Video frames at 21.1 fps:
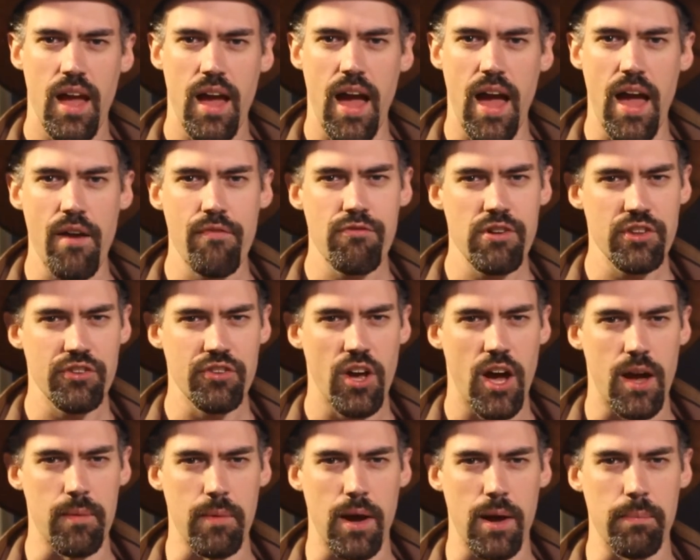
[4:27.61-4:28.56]
Every
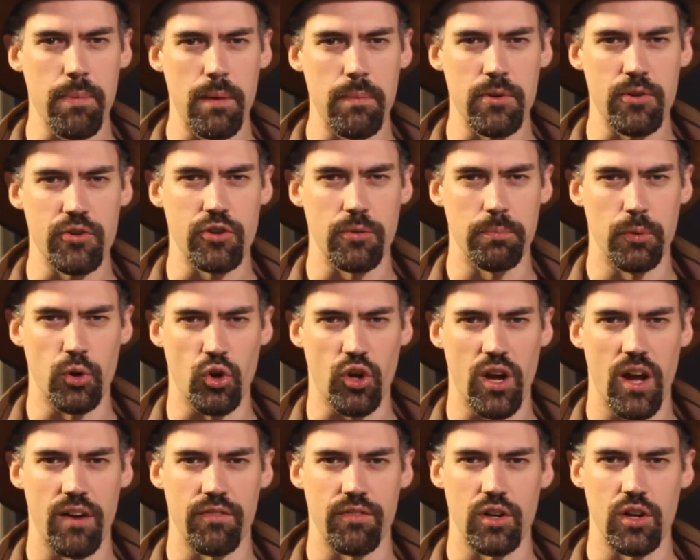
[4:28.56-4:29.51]
time I publish a book
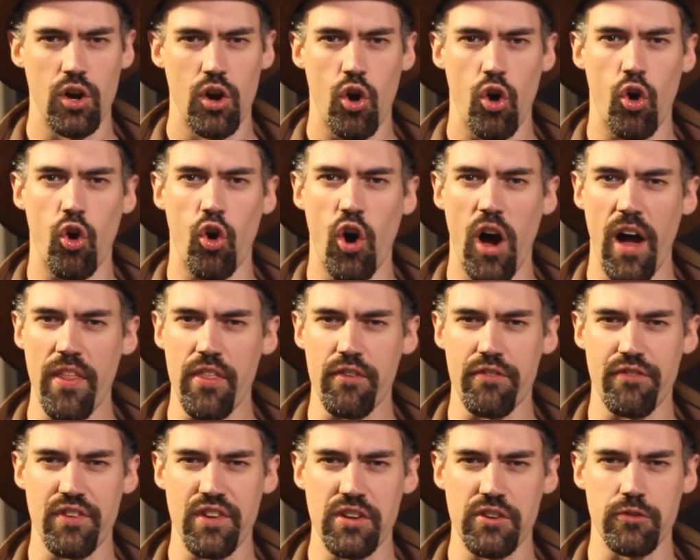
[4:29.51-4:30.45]
cover or other
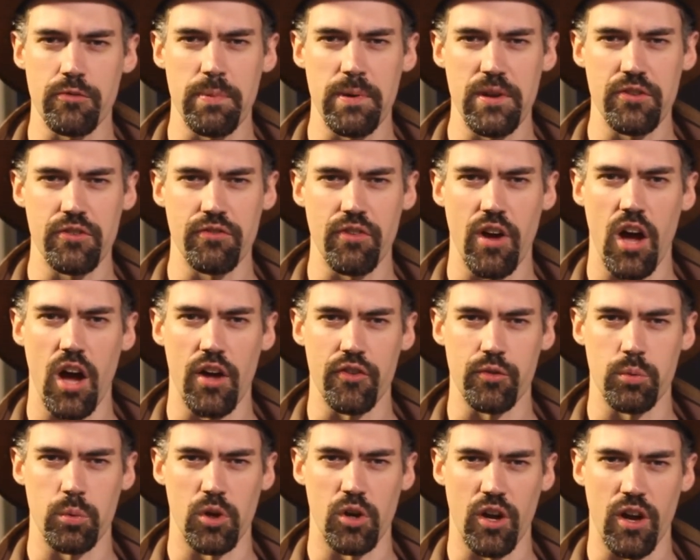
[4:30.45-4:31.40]
finished piece of
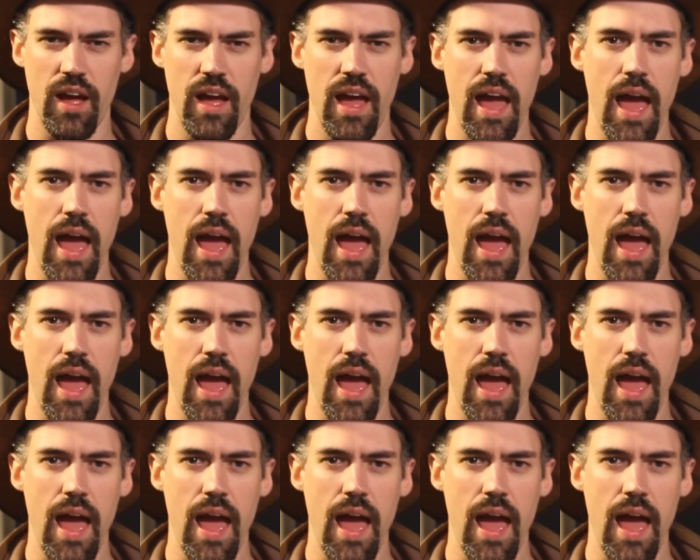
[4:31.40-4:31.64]
artwork,